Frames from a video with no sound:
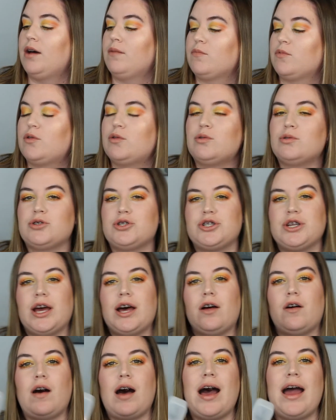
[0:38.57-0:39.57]
Cool
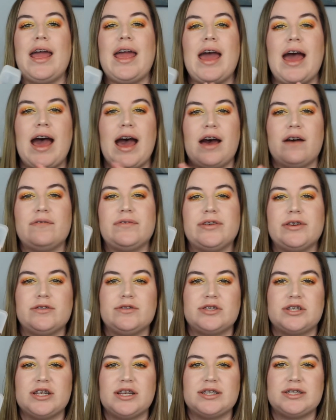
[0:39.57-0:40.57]
Shell. I have
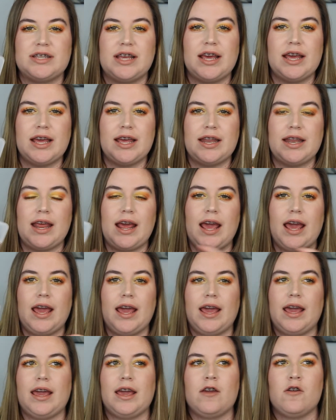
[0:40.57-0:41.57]
used this in
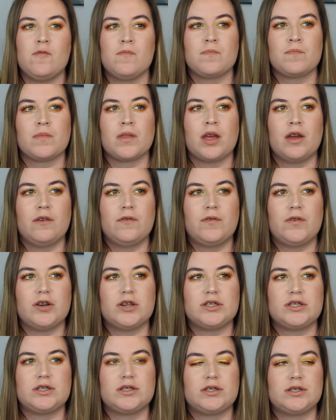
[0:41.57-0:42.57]
a
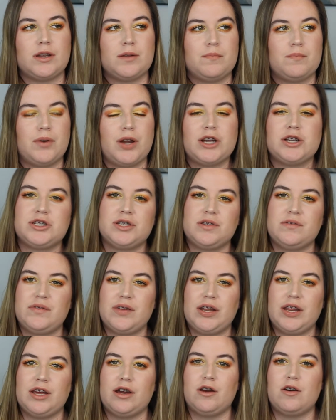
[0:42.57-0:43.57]
first impression
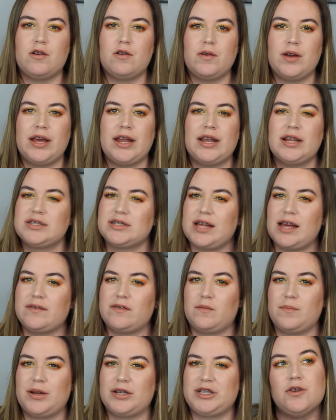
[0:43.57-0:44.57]
video. It is
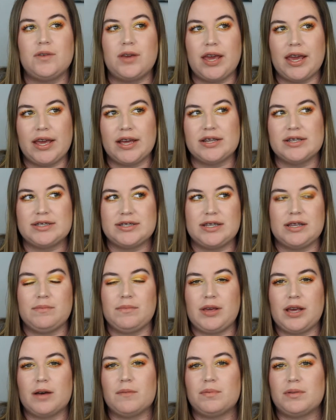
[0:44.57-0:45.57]
live on my channel. You can see
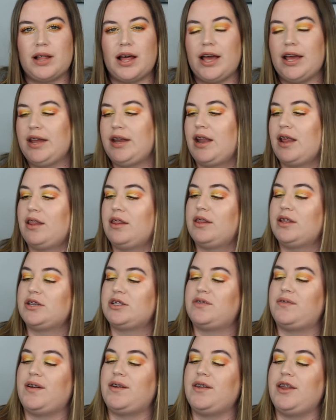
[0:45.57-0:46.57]
me applying
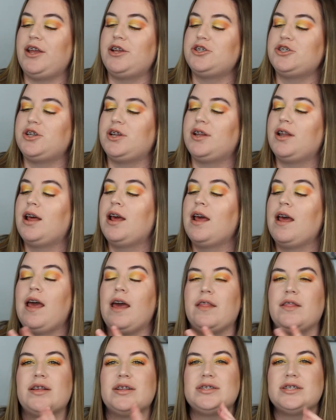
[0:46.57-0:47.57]
this foundation.
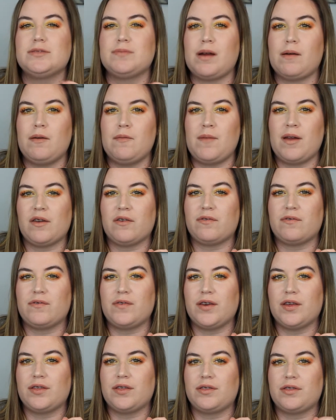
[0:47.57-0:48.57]
This is probably my
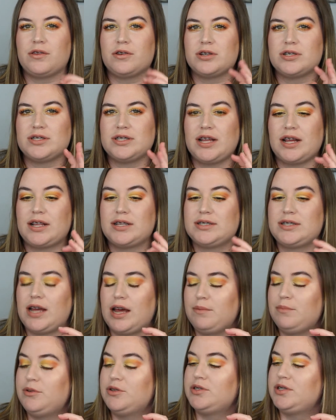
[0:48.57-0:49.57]
5th or 6th
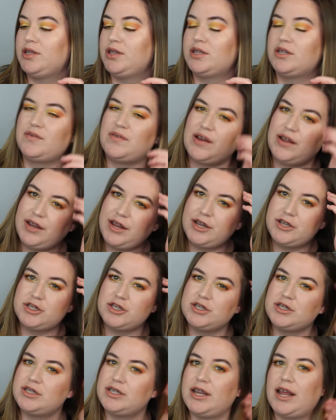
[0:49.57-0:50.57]
time using this
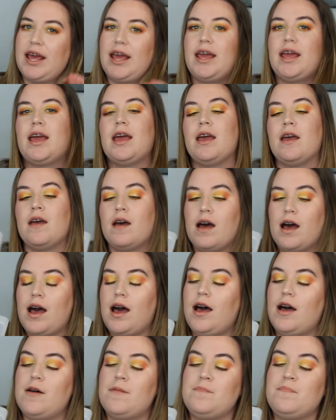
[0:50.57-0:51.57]
foundation today.
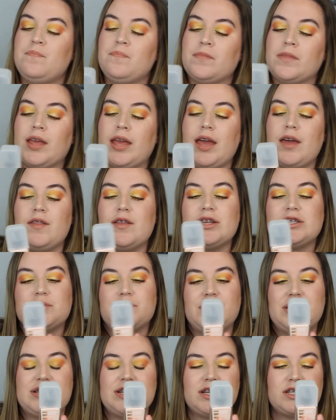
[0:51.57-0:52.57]
And this
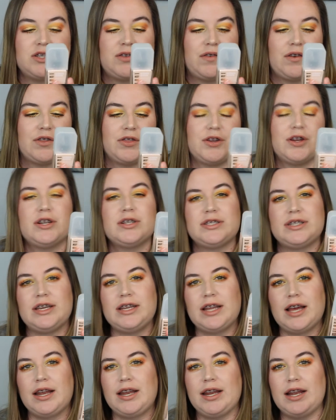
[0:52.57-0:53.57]
retails for
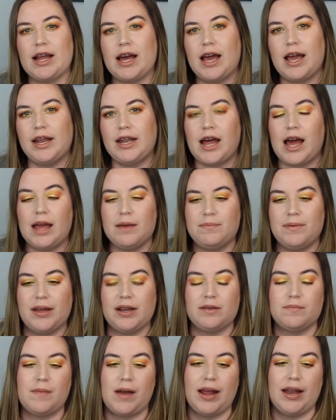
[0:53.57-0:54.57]
$13.99. I
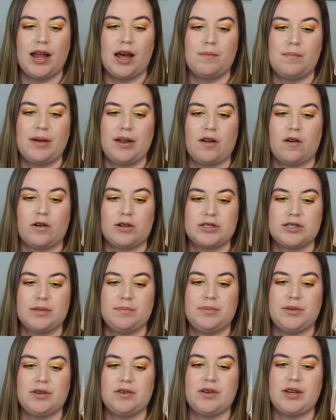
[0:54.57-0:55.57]
picked mine up at Ulta
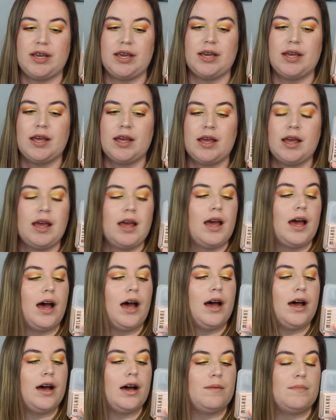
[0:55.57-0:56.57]
Beauty,
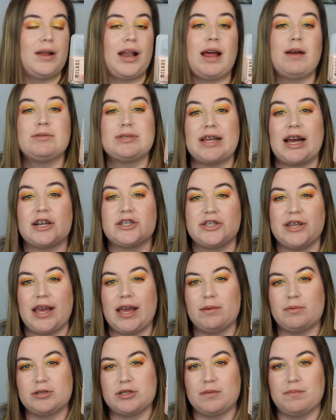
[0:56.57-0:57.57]
and I was actually
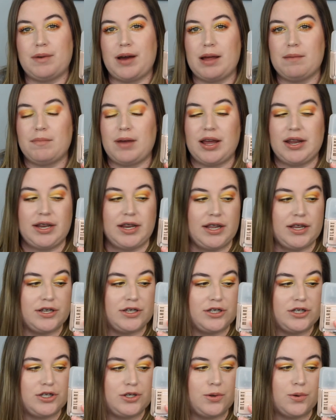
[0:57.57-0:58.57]
able to buy mine
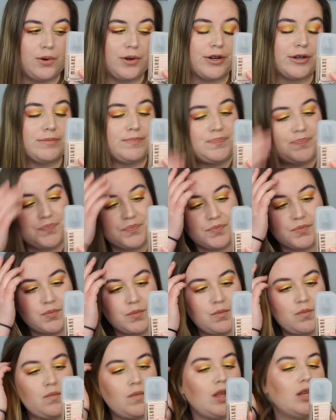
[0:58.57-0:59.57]
in store.
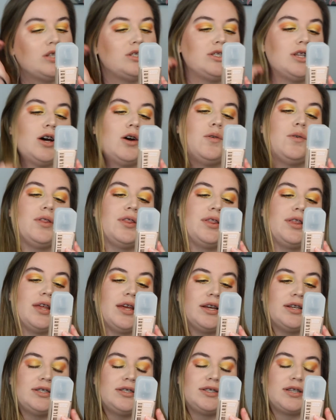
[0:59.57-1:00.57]
So
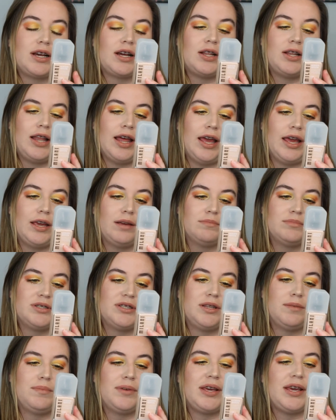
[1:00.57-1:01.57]
this claims
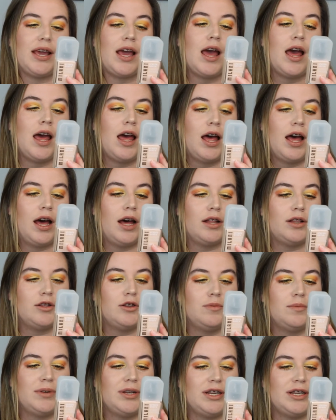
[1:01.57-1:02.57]
to be a
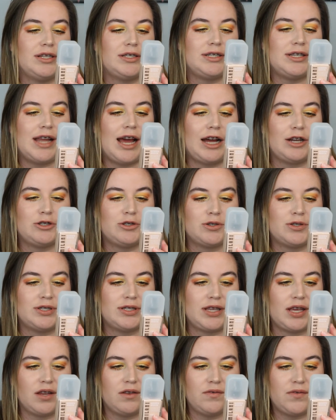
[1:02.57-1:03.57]
luminous natural
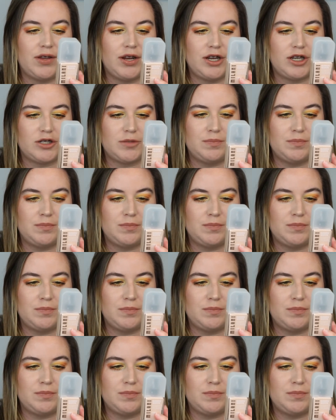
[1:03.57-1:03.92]
skin finish,